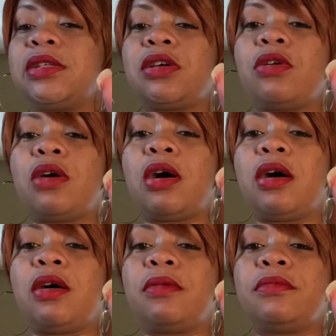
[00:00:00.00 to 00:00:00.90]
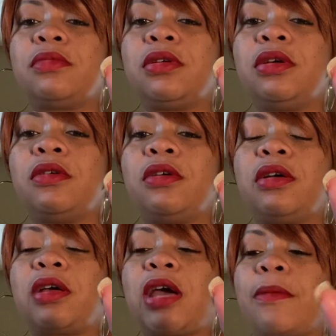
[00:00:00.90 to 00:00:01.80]
So,
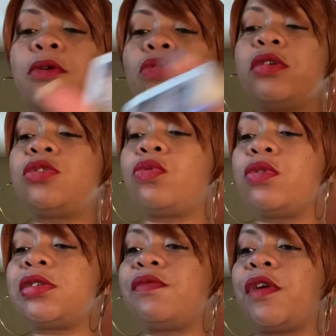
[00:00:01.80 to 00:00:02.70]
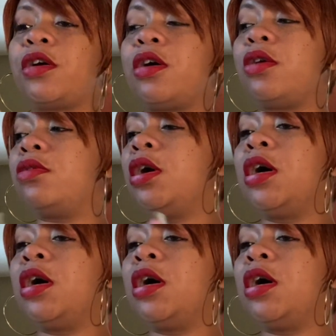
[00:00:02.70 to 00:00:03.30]
Capricorn, Taurus, Virgo.